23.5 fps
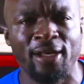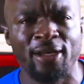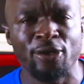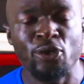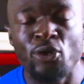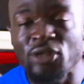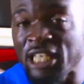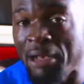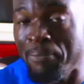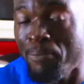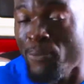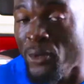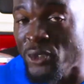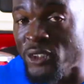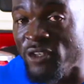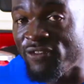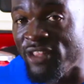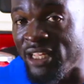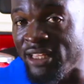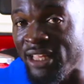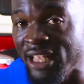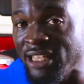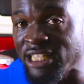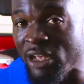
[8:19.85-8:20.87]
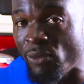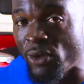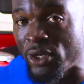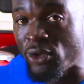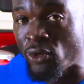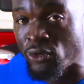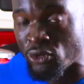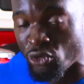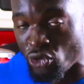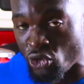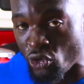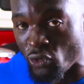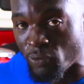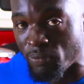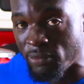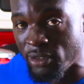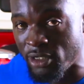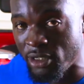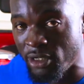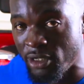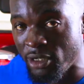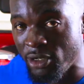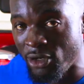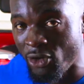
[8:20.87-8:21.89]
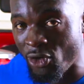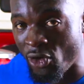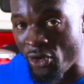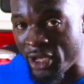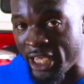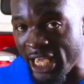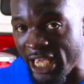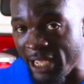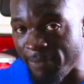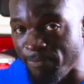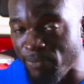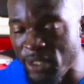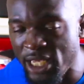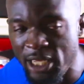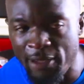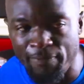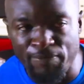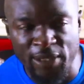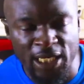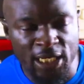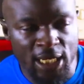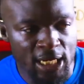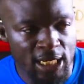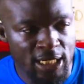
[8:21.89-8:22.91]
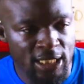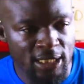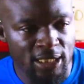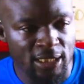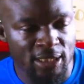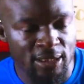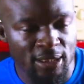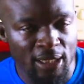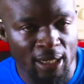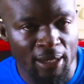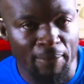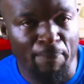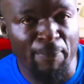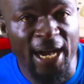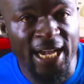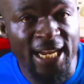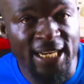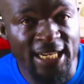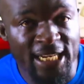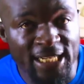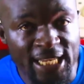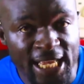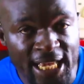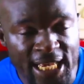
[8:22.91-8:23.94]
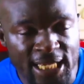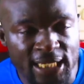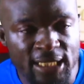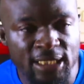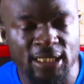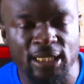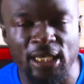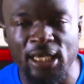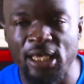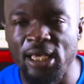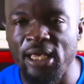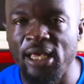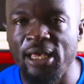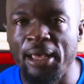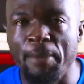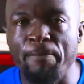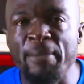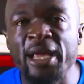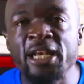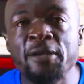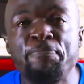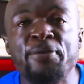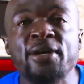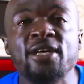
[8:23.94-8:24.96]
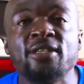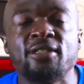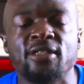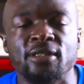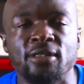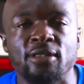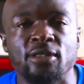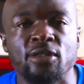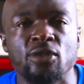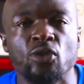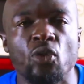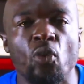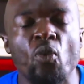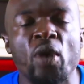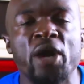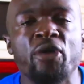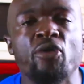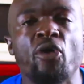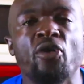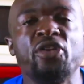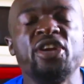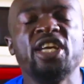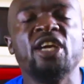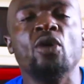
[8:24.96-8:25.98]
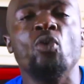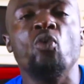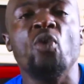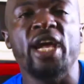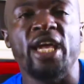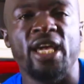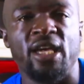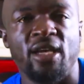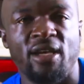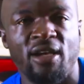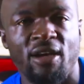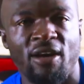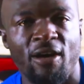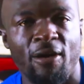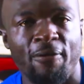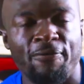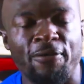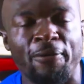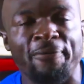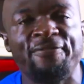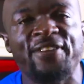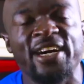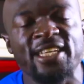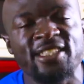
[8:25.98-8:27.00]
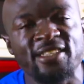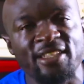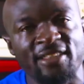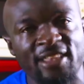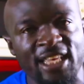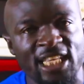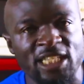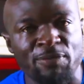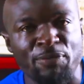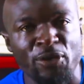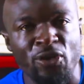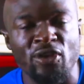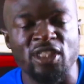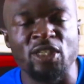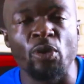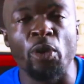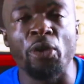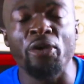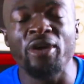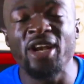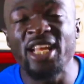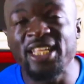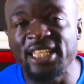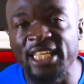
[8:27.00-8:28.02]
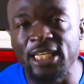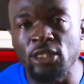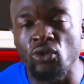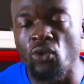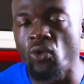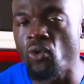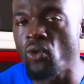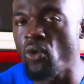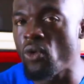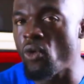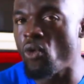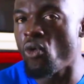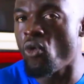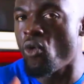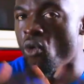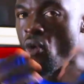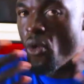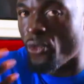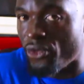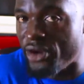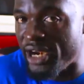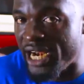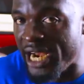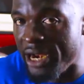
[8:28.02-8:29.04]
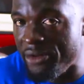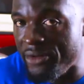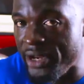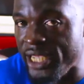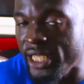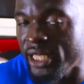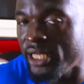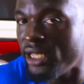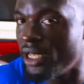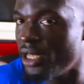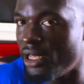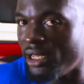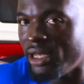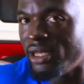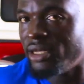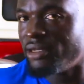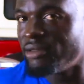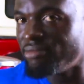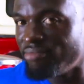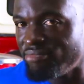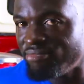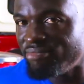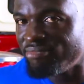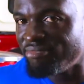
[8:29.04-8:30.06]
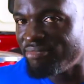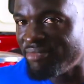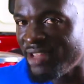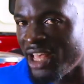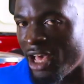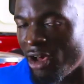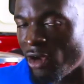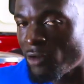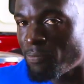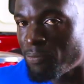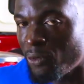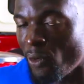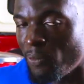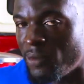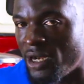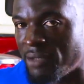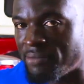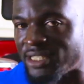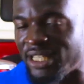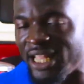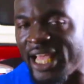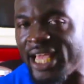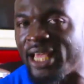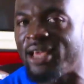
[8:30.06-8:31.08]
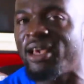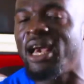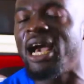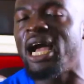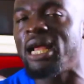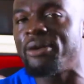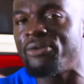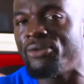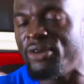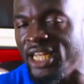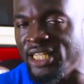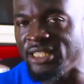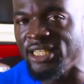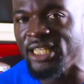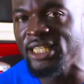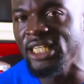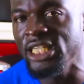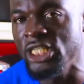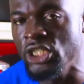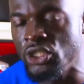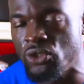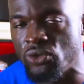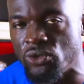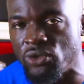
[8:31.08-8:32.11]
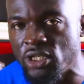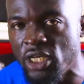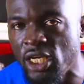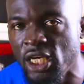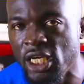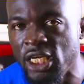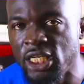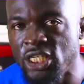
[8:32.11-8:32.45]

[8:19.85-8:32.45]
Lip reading: Those are most of the things that we consume, okay? Because back in the days, many persons were running away from fatty things because they were related to coronary health problems, like heart-related issues.